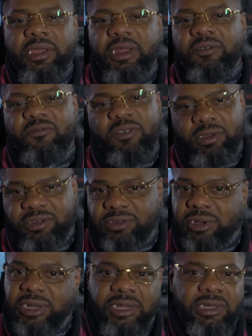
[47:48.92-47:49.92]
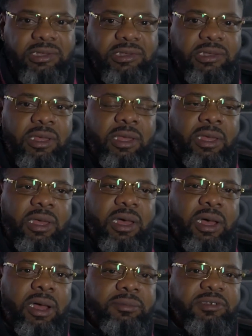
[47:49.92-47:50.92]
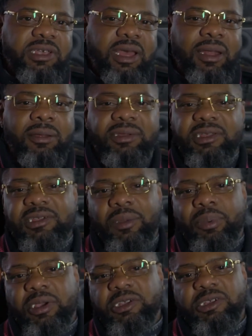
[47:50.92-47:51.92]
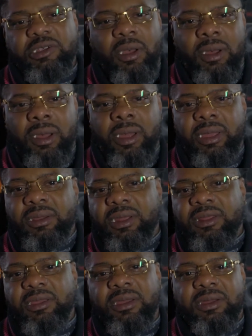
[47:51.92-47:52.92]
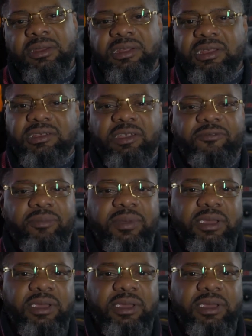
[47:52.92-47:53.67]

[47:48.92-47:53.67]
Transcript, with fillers: he the future of this. Um, shout out DJ Prince Sean, another young DJ from